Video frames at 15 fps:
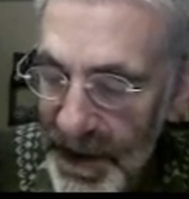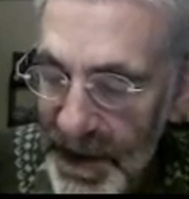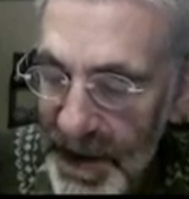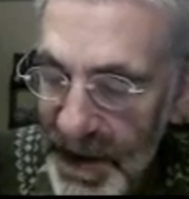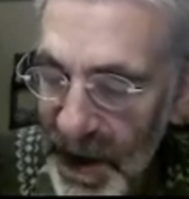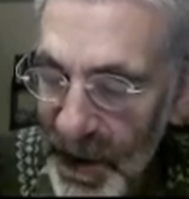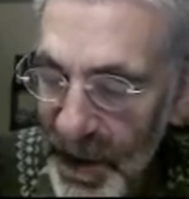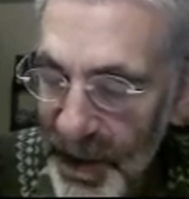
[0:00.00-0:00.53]

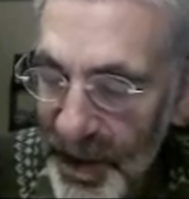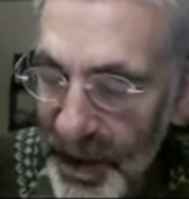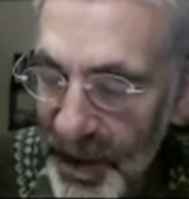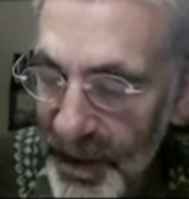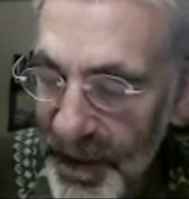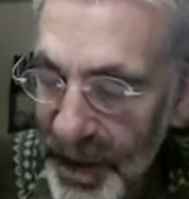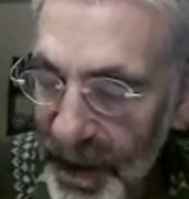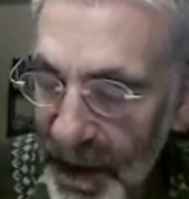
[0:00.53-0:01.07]
So
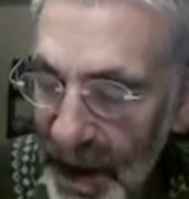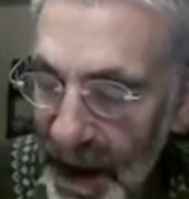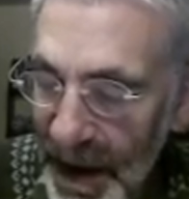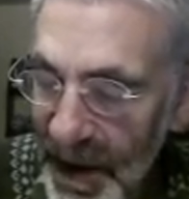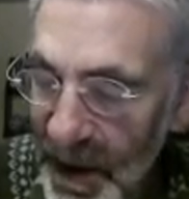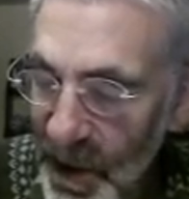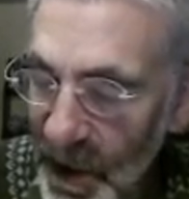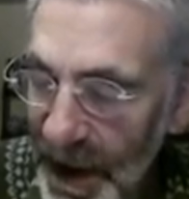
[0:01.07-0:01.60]
I
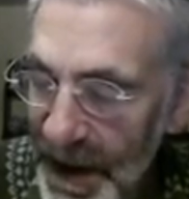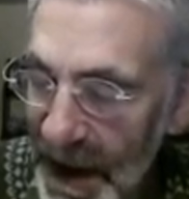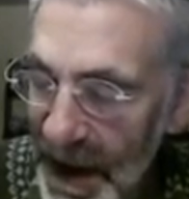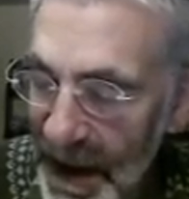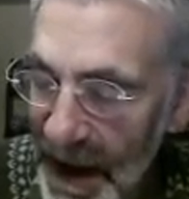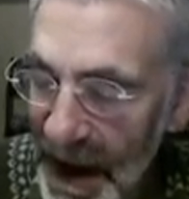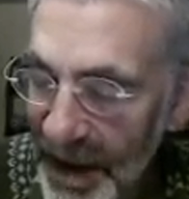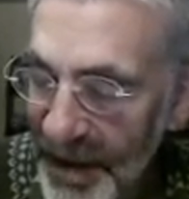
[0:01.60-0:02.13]
can write
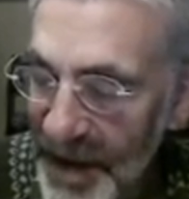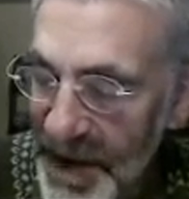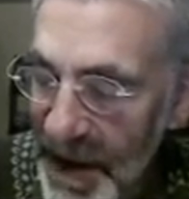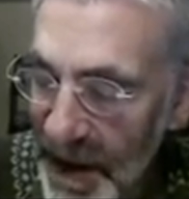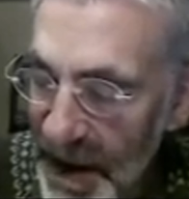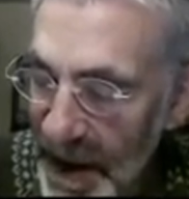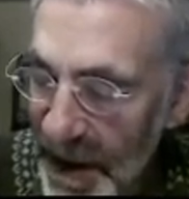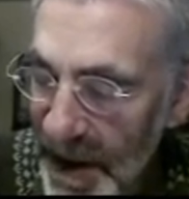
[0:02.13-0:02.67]
f as a
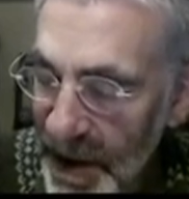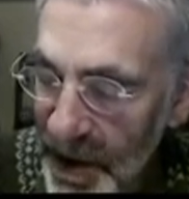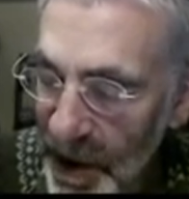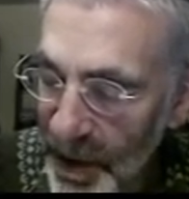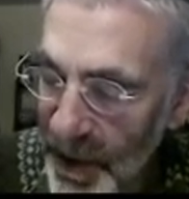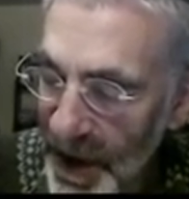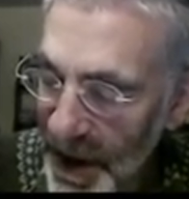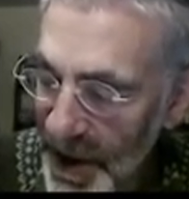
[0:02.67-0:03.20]
linear
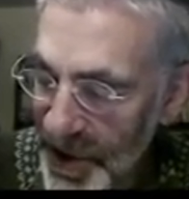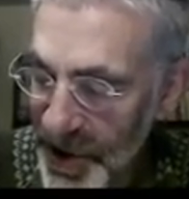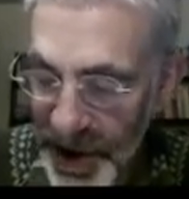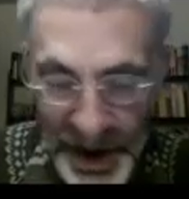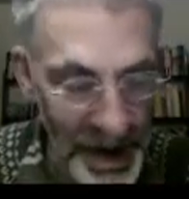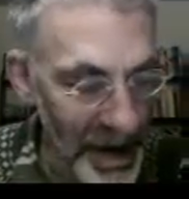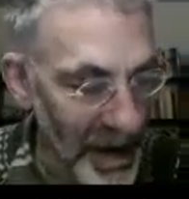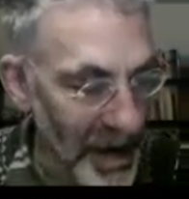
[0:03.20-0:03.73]

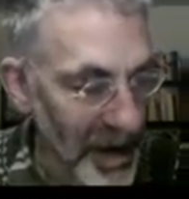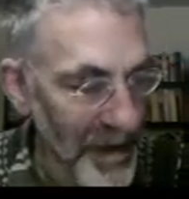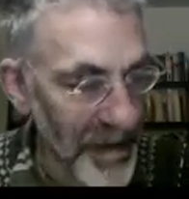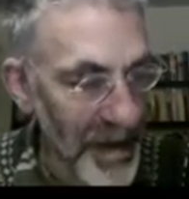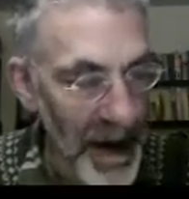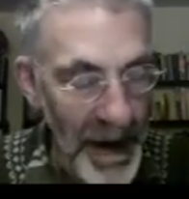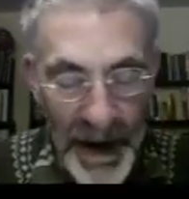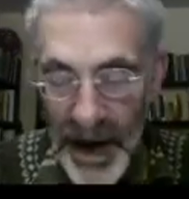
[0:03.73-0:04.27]
combination of
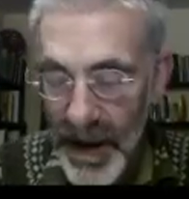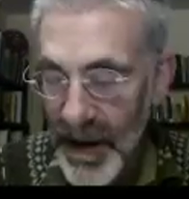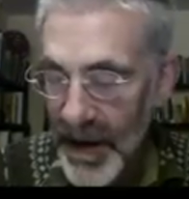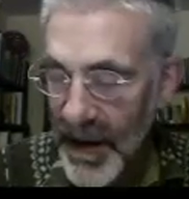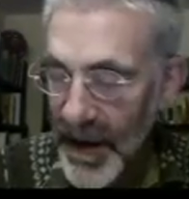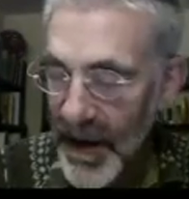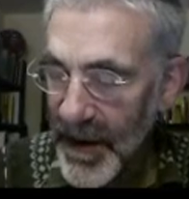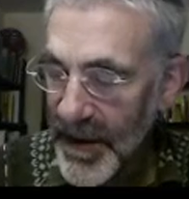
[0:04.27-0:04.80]

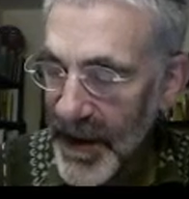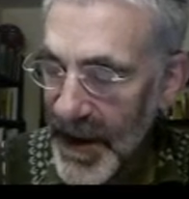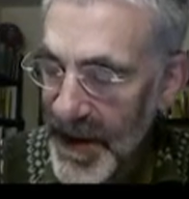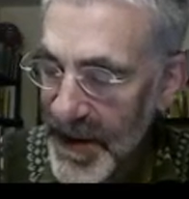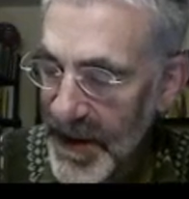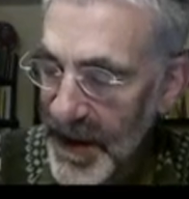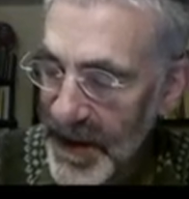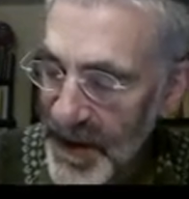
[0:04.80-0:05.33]

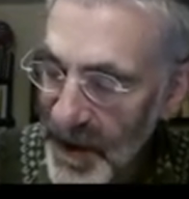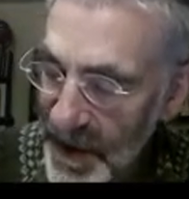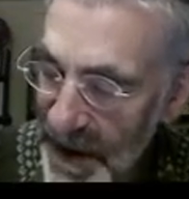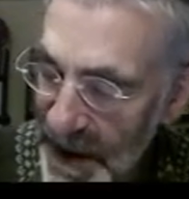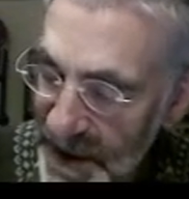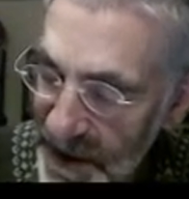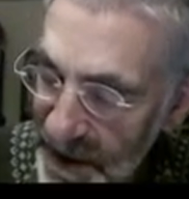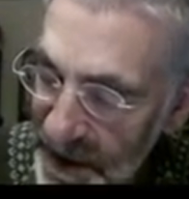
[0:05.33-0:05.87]
these things, where
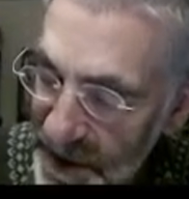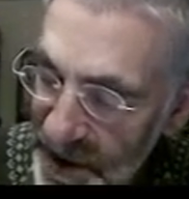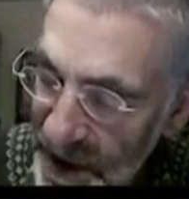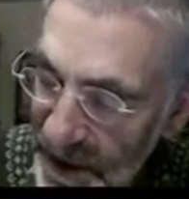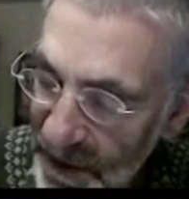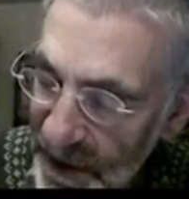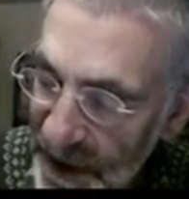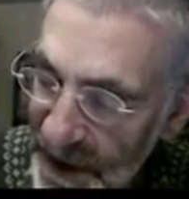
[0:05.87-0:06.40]
these are the
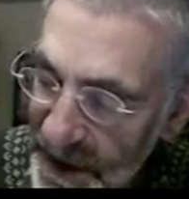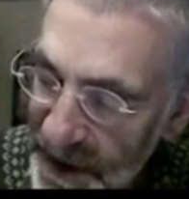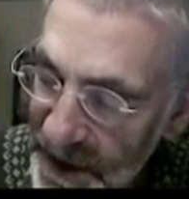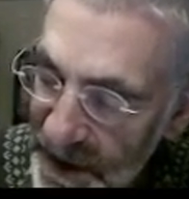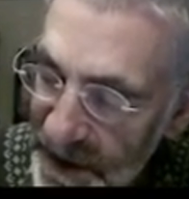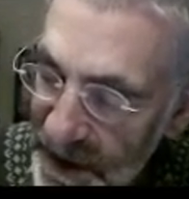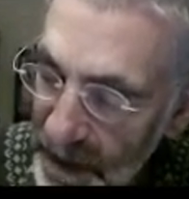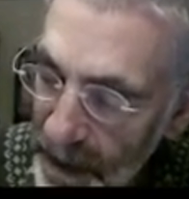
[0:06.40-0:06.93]

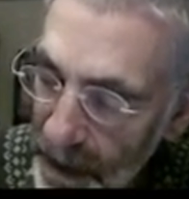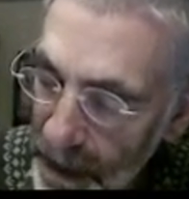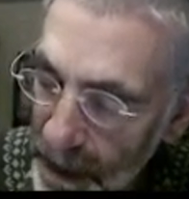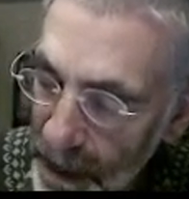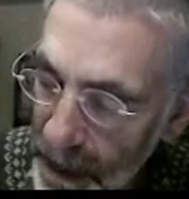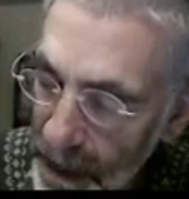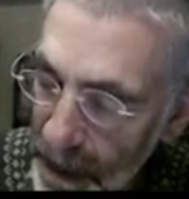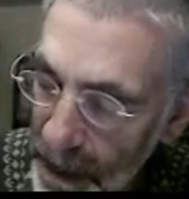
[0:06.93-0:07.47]
generators
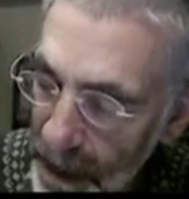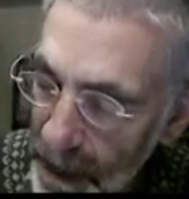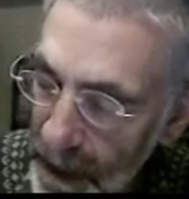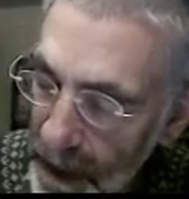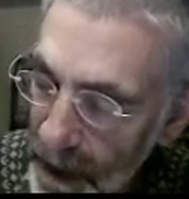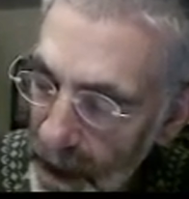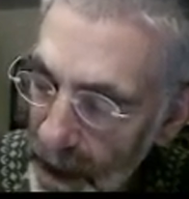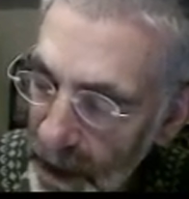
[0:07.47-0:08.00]

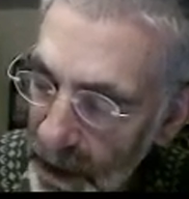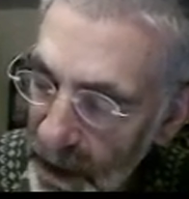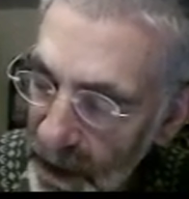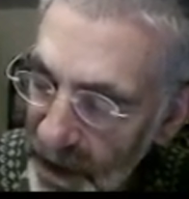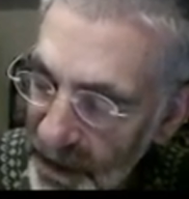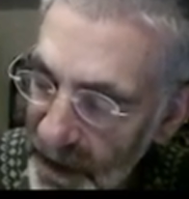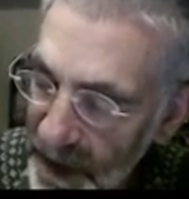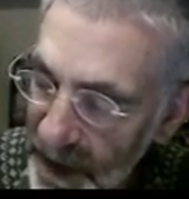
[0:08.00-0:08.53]

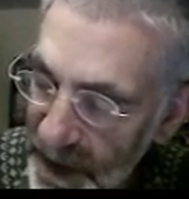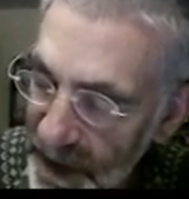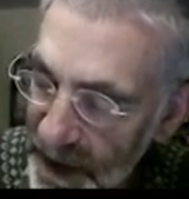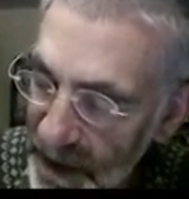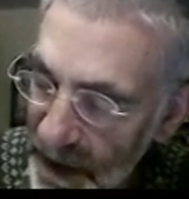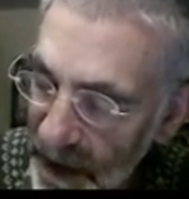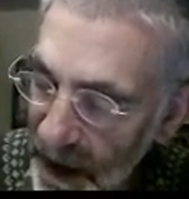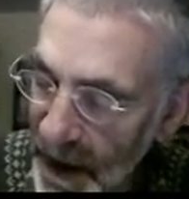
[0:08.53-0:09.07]
of the
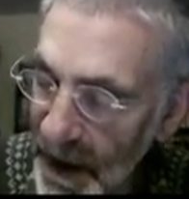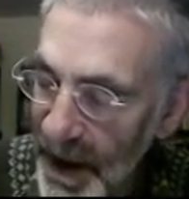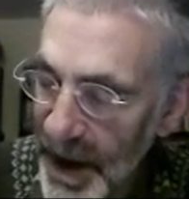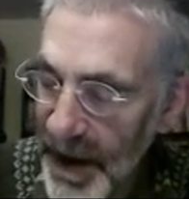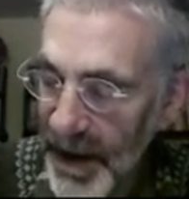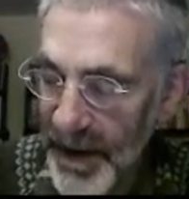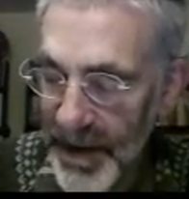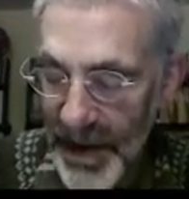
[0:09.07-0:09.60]
ideal
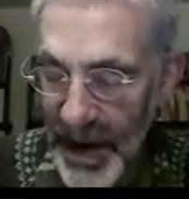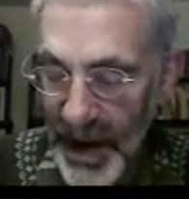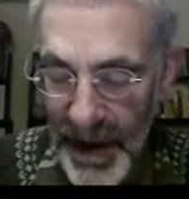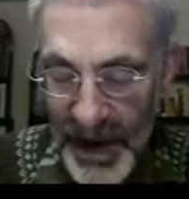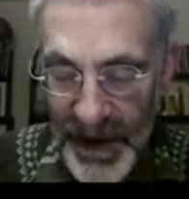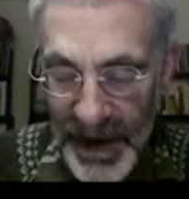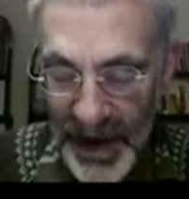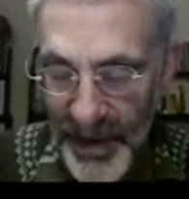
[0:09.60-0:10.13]
I
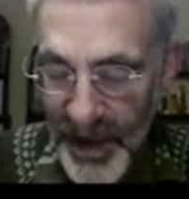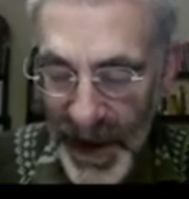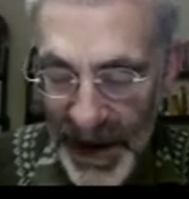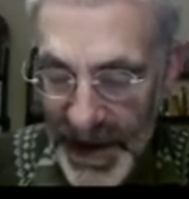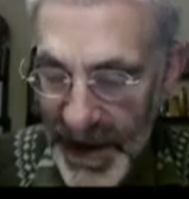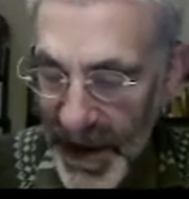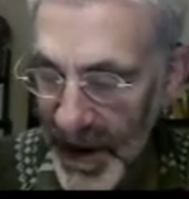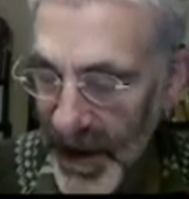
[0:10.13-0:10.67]
that I've
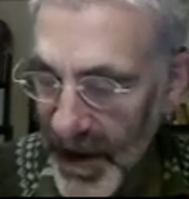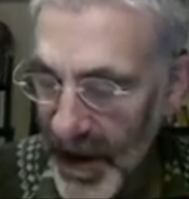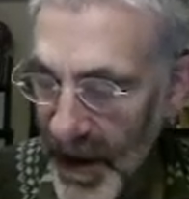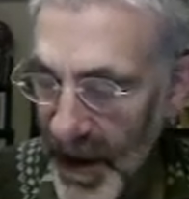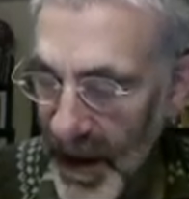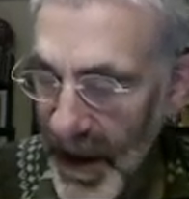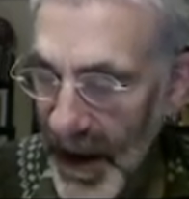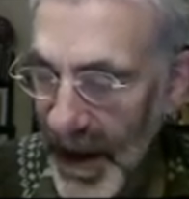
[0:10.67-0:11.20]
picked here,
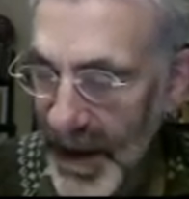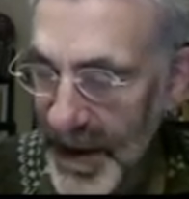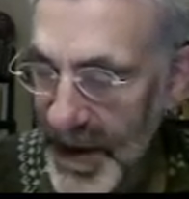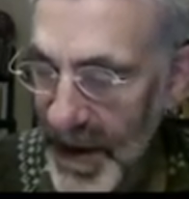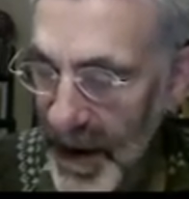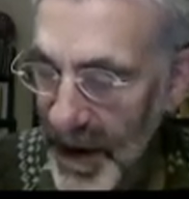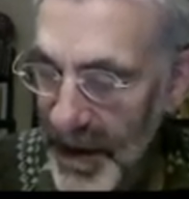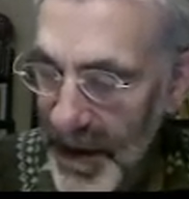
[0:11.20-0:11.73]
and
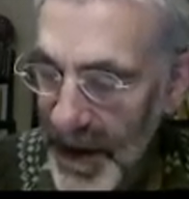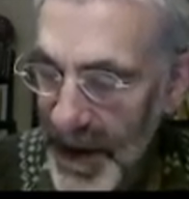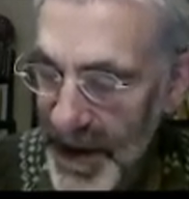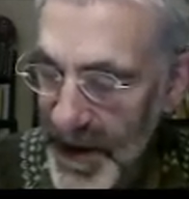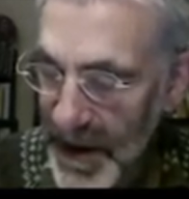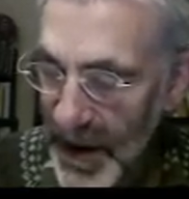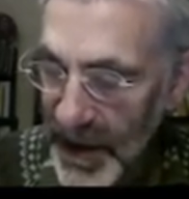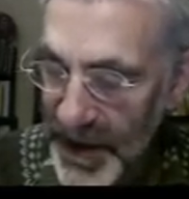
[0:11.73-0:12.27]

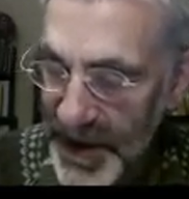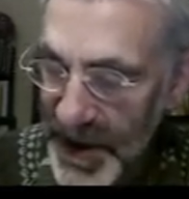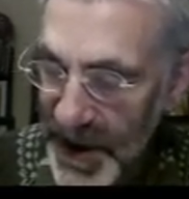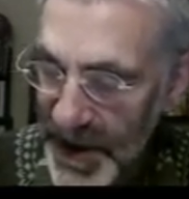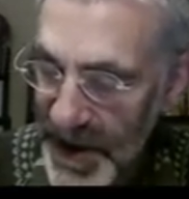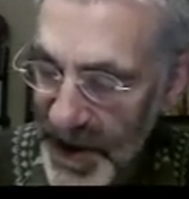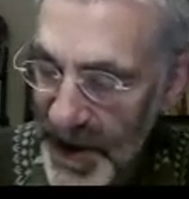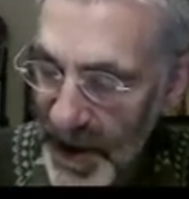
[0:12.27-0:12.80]
these are
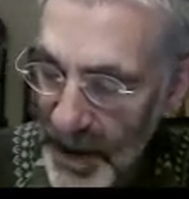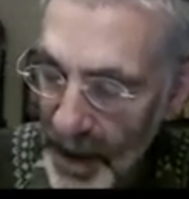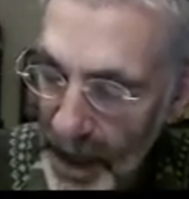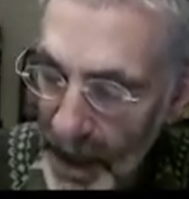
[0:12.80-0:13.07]
just